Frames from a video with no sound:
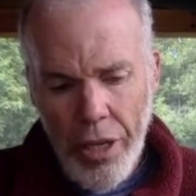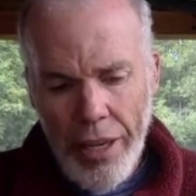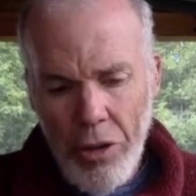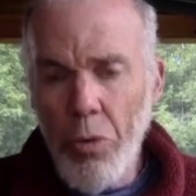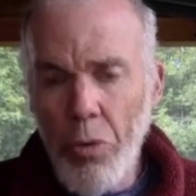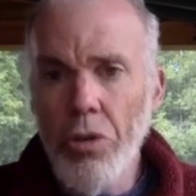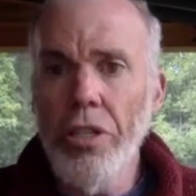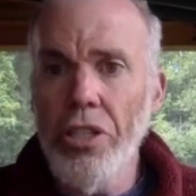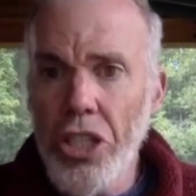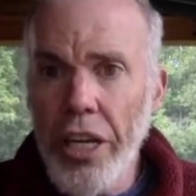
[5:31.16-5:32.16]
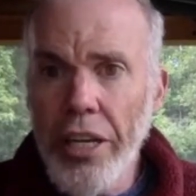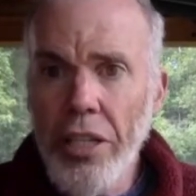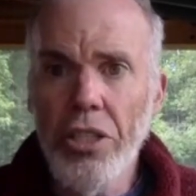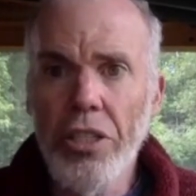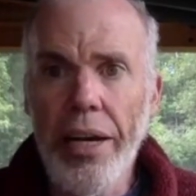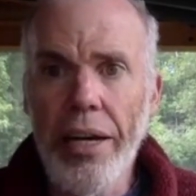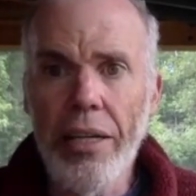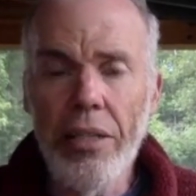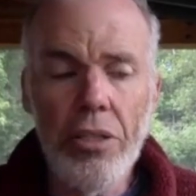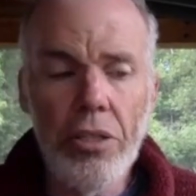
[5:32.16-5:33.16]
In order to change
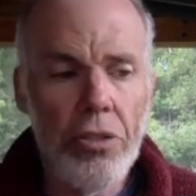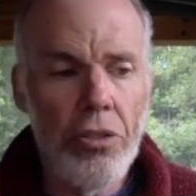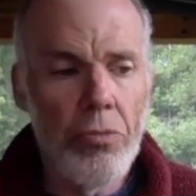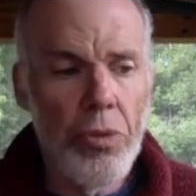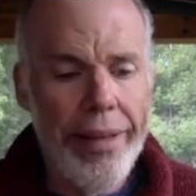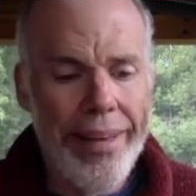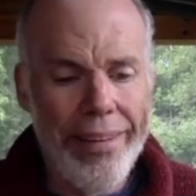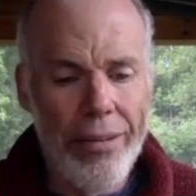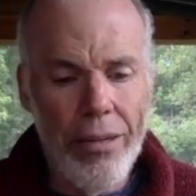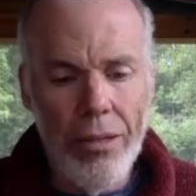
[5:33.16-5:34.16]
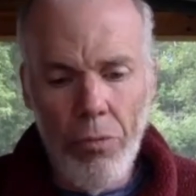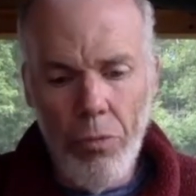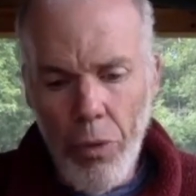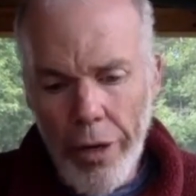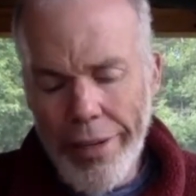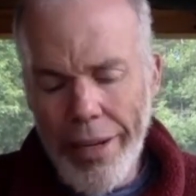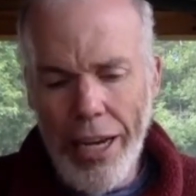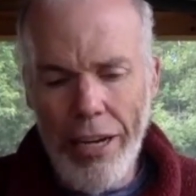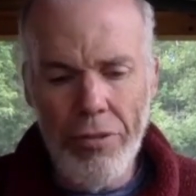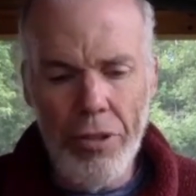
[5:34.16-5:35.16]
that so that we'd hit
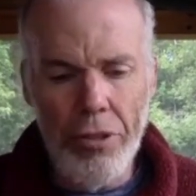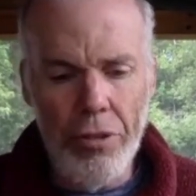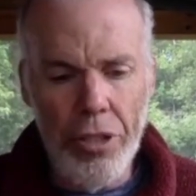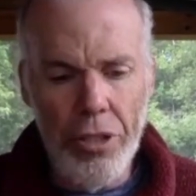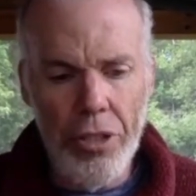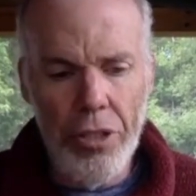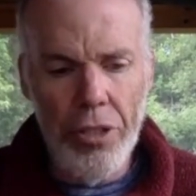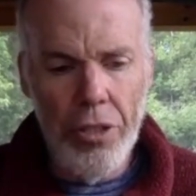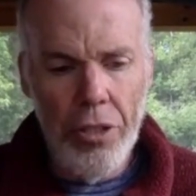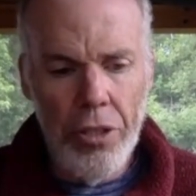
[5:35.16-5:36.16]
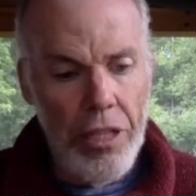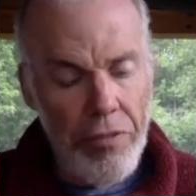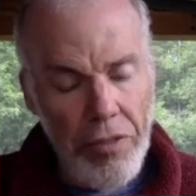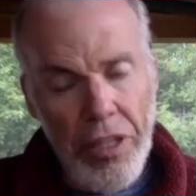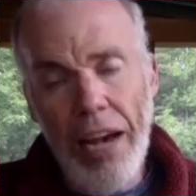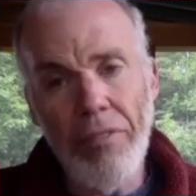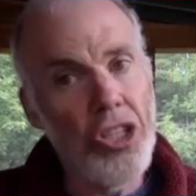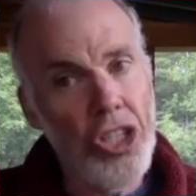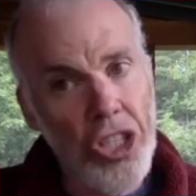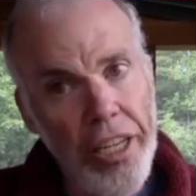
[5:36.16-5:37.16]
1.5 degrees, even to have a
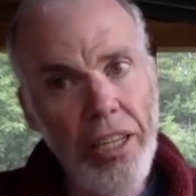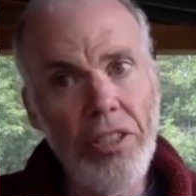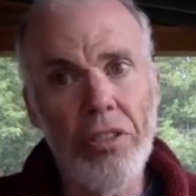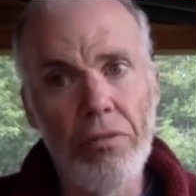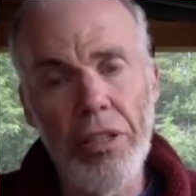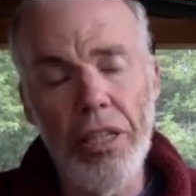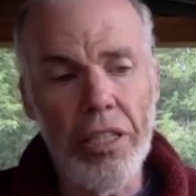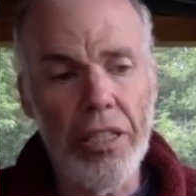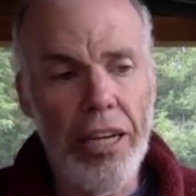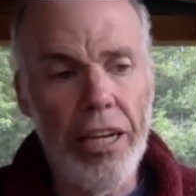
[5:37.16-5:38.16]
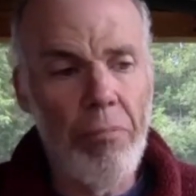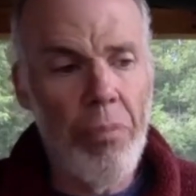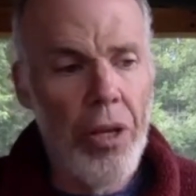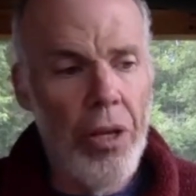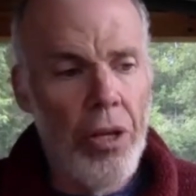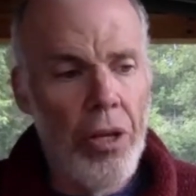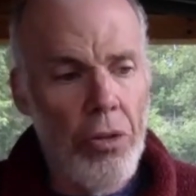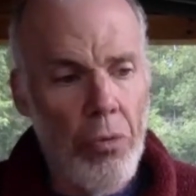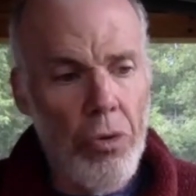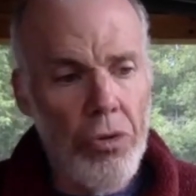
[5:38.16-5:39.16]
chance of hitting that,
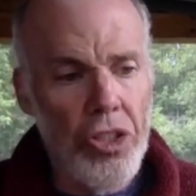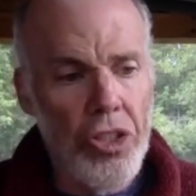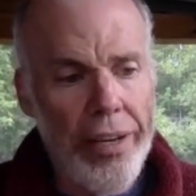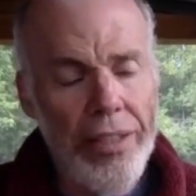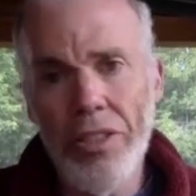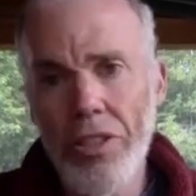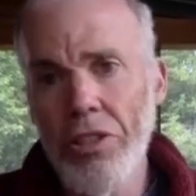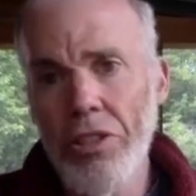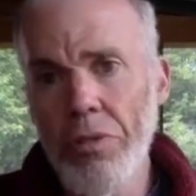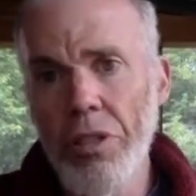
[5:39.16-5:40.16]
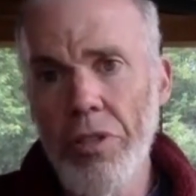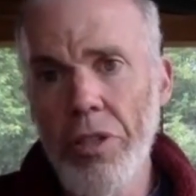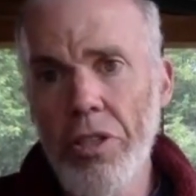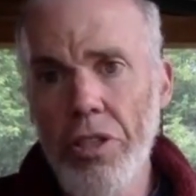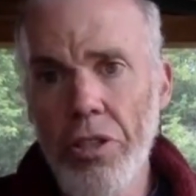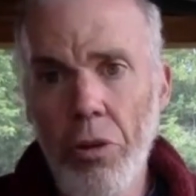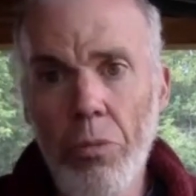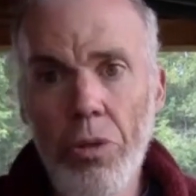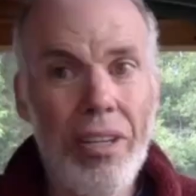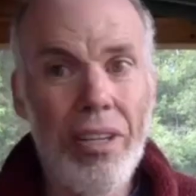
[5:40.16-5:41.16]
the world scientists have given us an
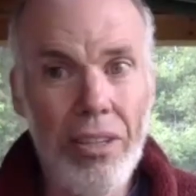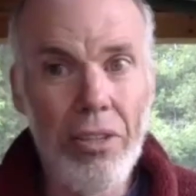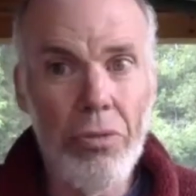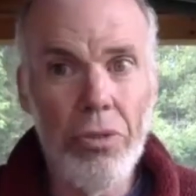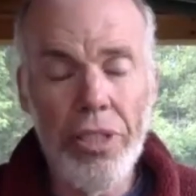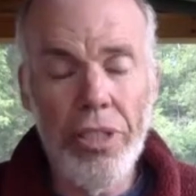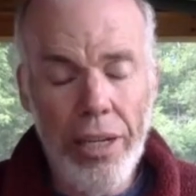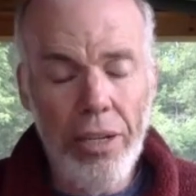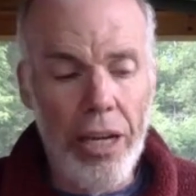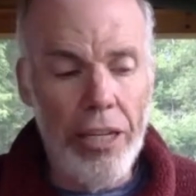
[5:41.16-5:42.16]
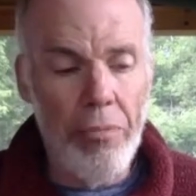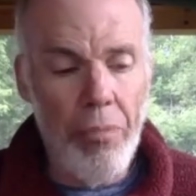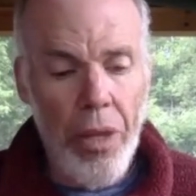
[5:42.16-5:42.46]
almost literal deadline.